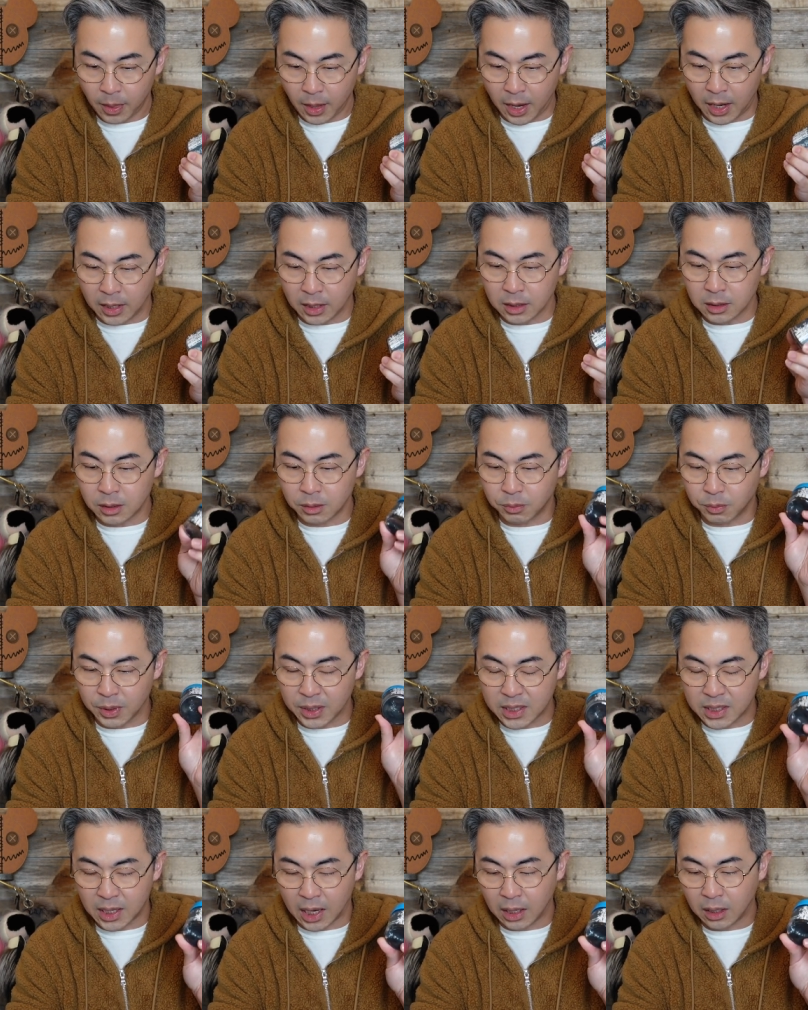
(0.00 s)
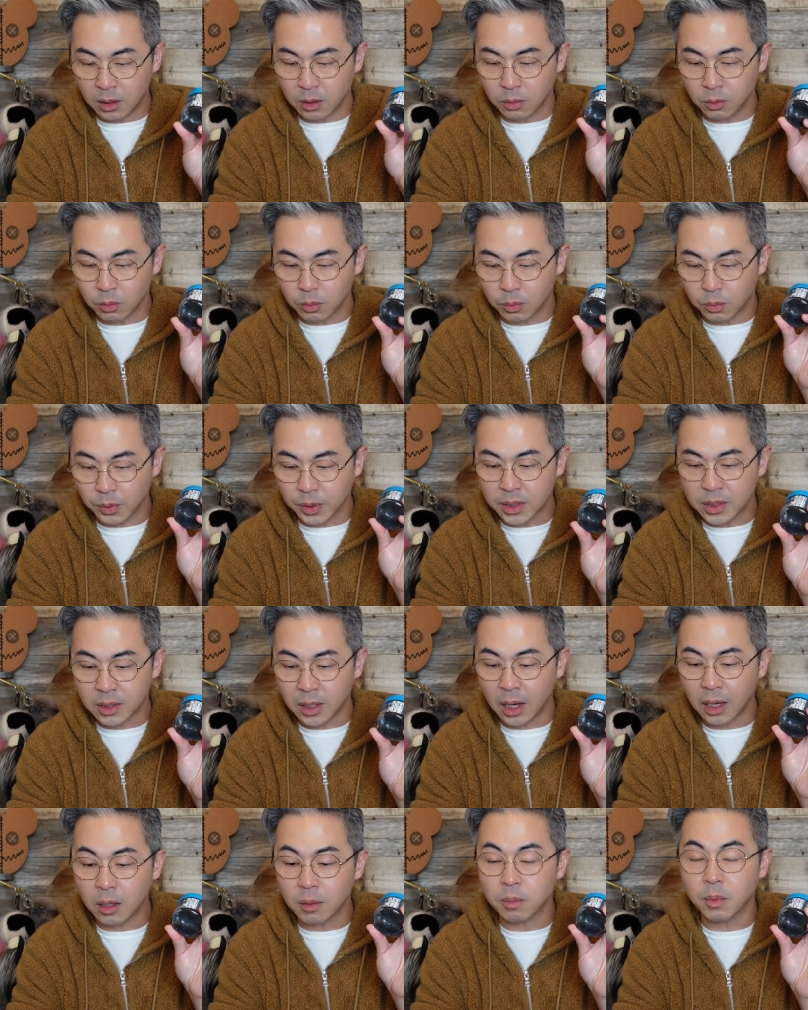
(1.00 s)
And it's a recycle,
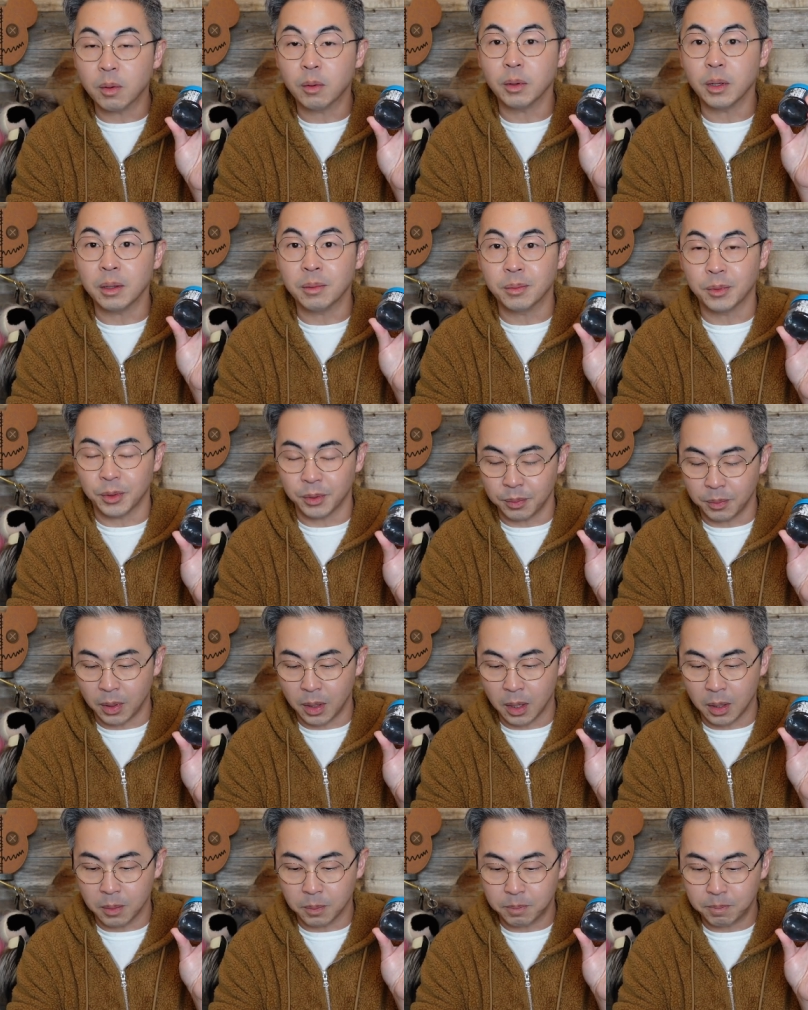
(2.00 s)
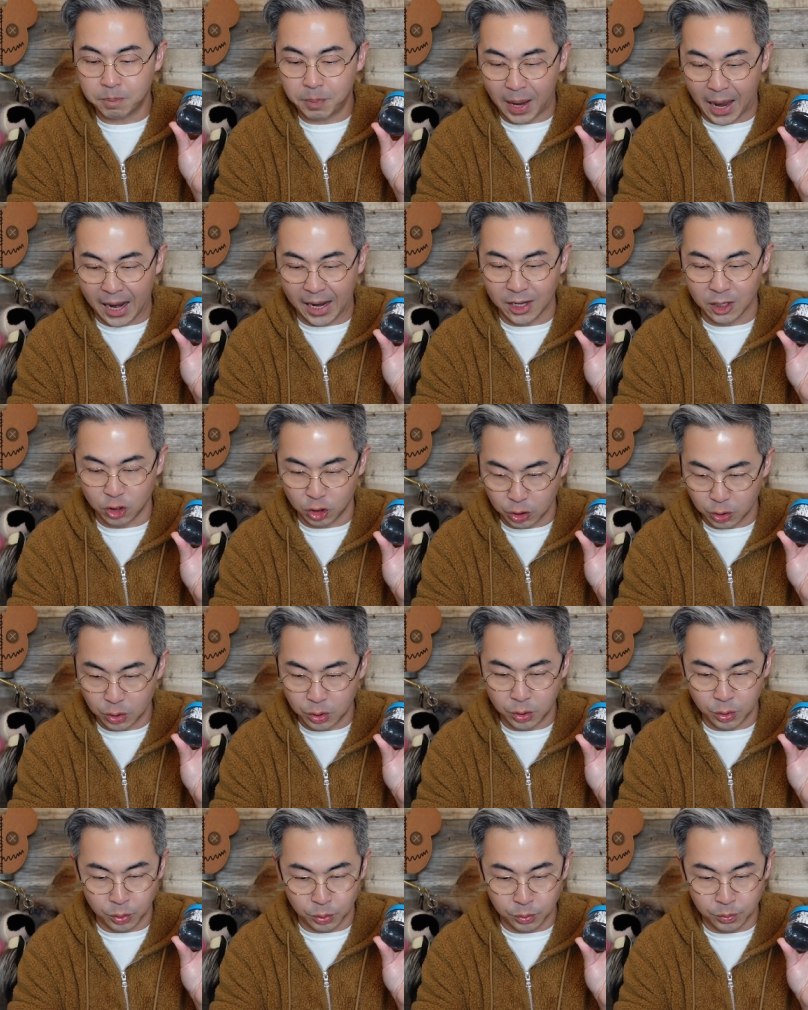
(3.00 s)
recyclable in, uh, packaging
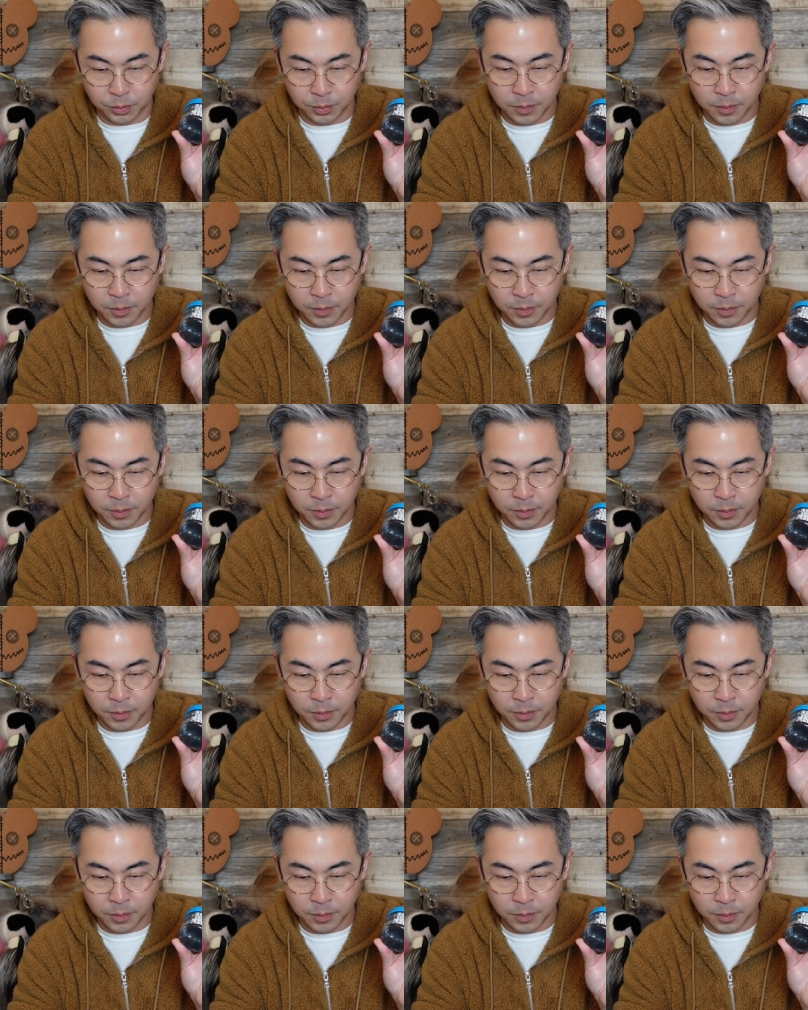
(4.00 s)
too.